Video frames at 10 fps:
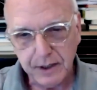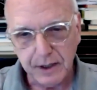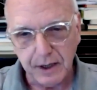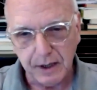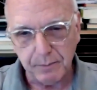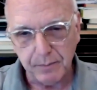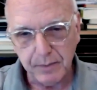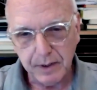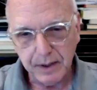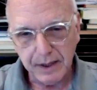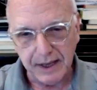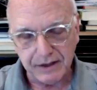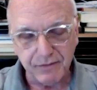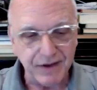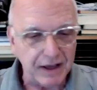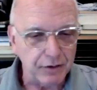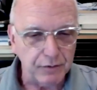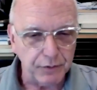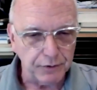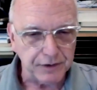and the value
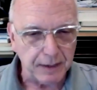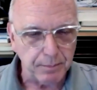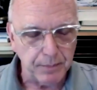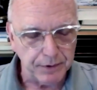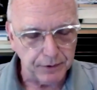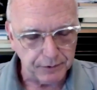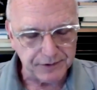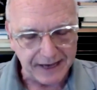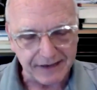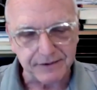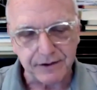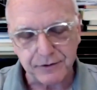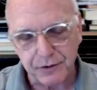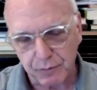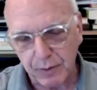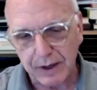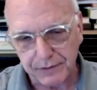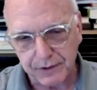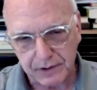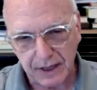of those assets throughout
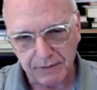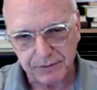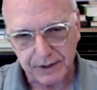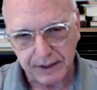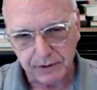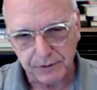their life cycle.